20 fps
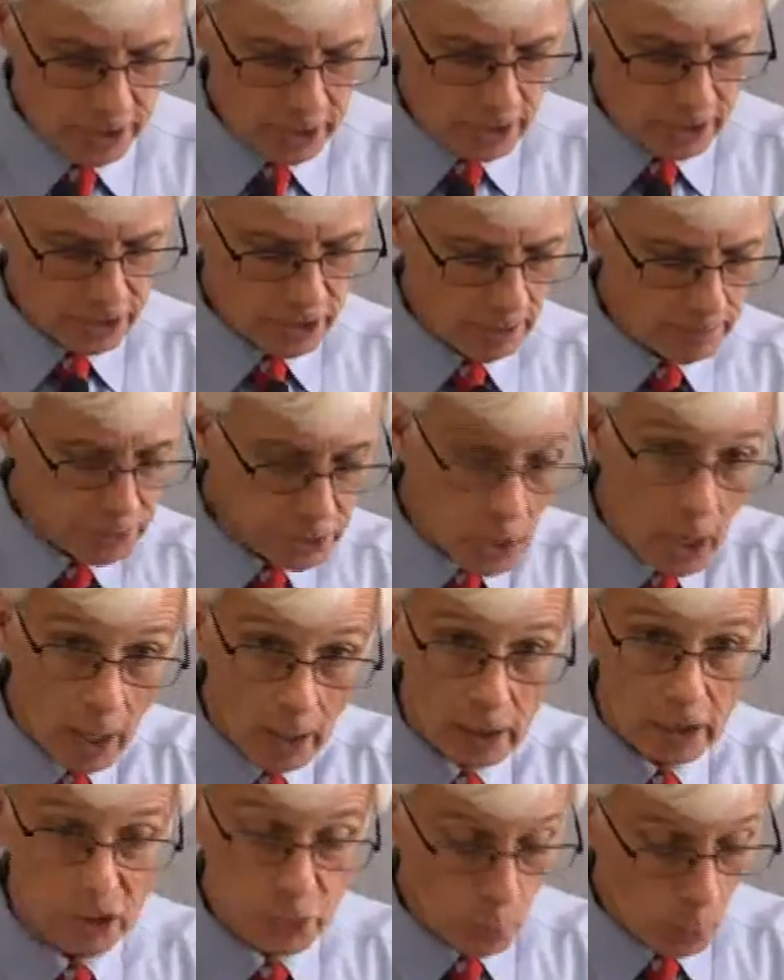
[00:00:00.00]
some
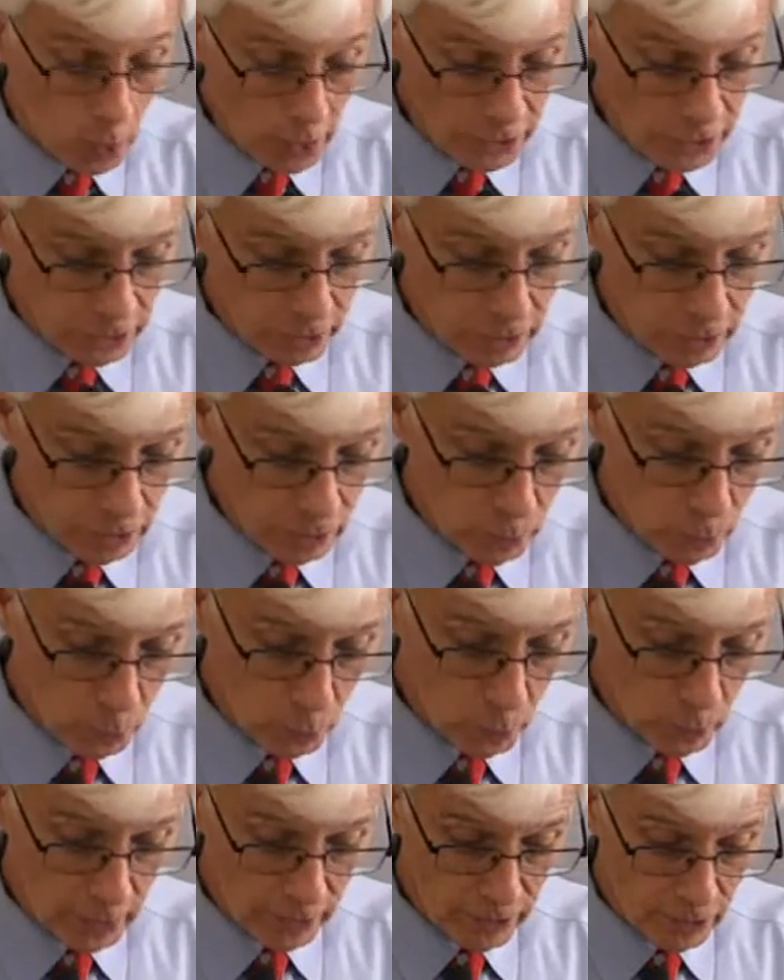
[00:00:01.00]
scholars wonder
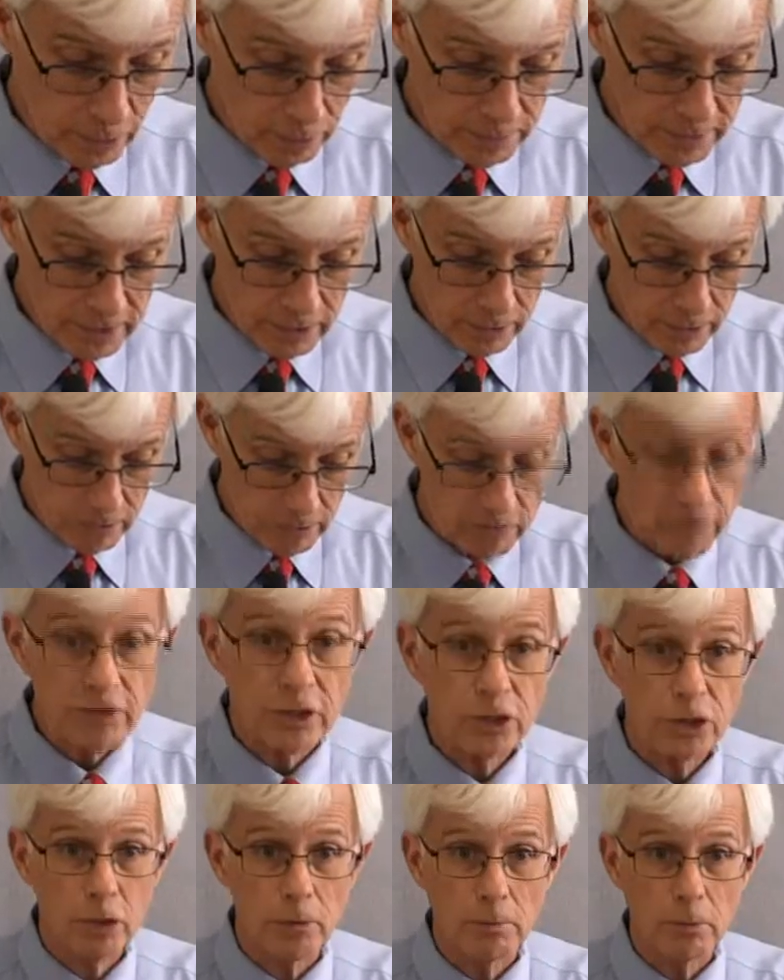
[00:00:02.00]
whether Peter the
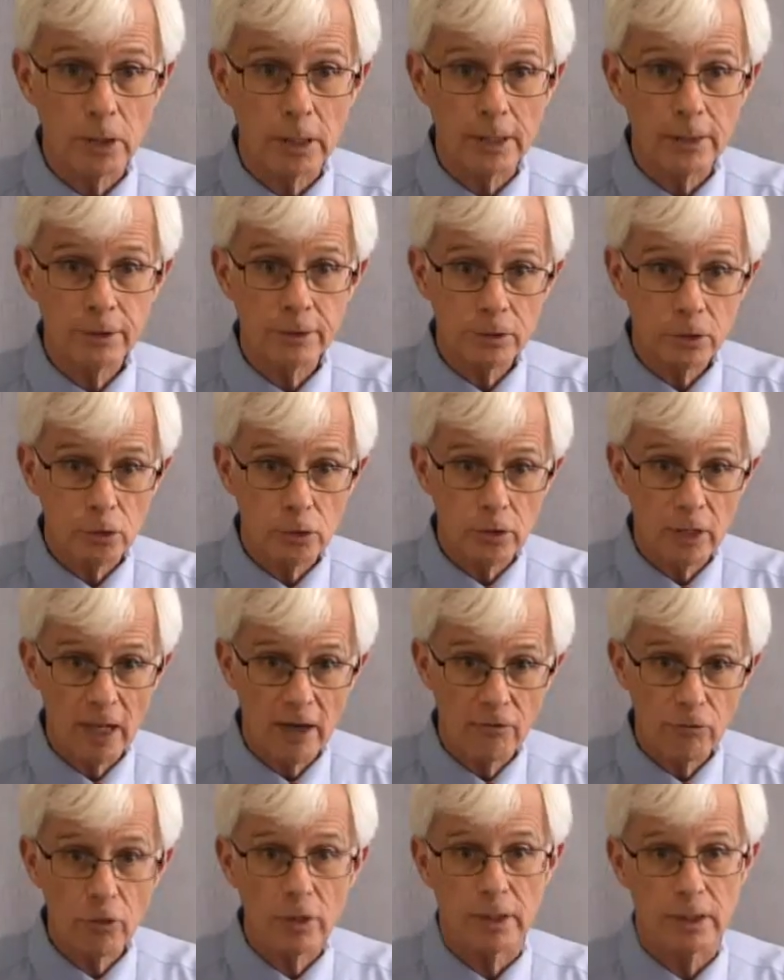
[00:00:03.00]
fisherman could
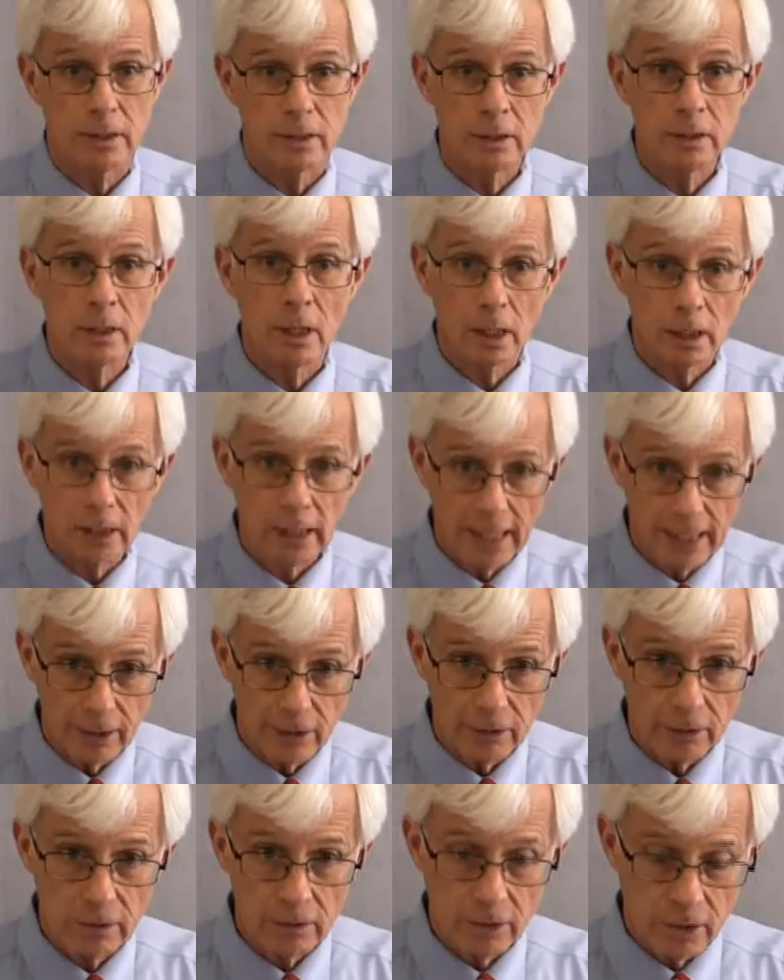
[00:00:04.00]
have written a
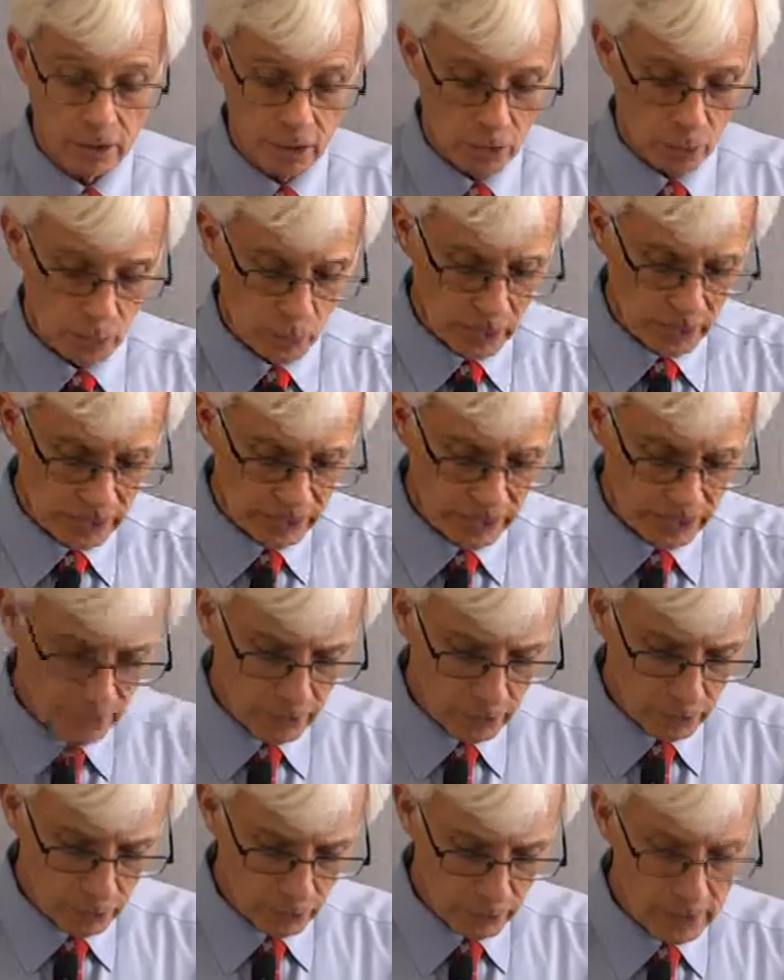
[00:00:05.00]
letter with
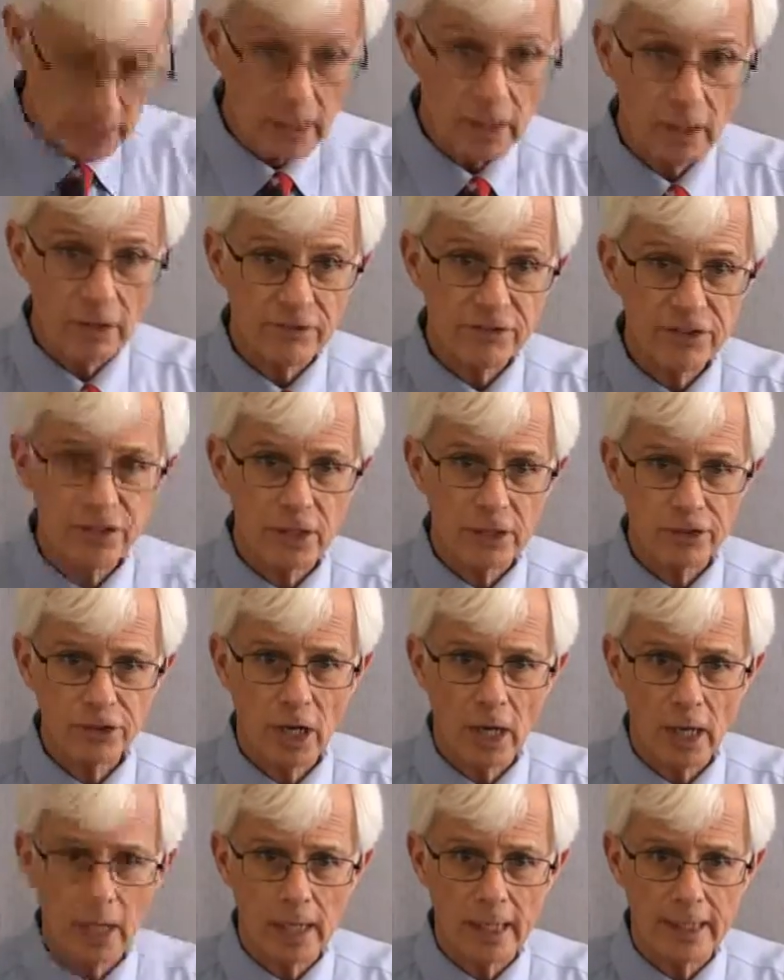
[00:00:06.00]
Greek of such
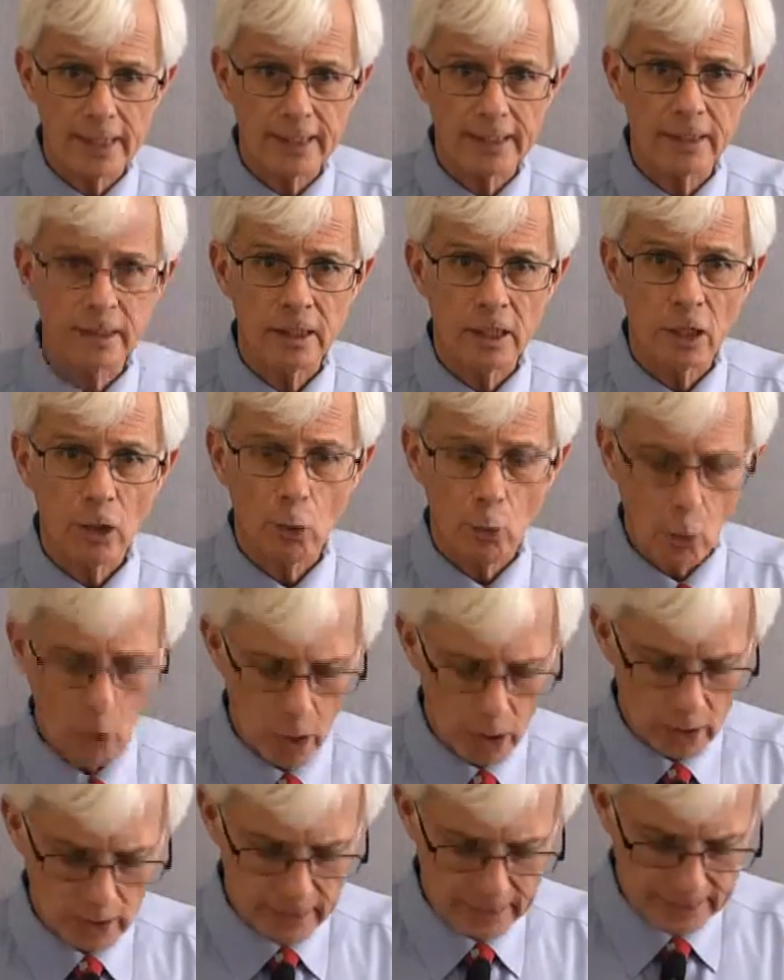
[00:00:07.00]
high
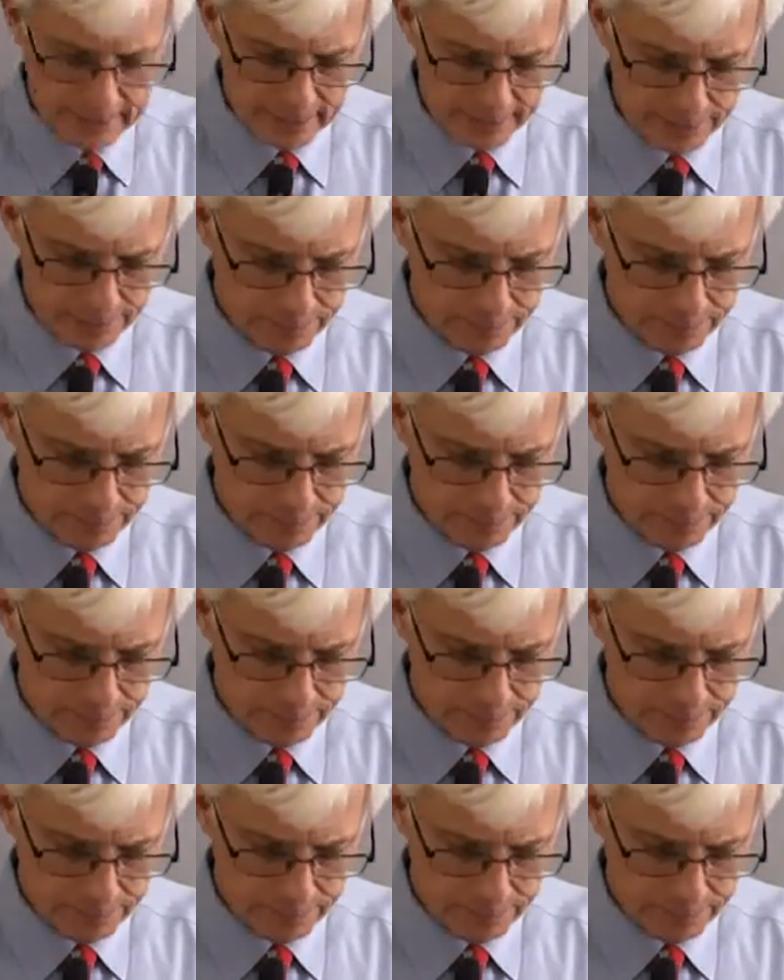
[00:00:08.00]
quality.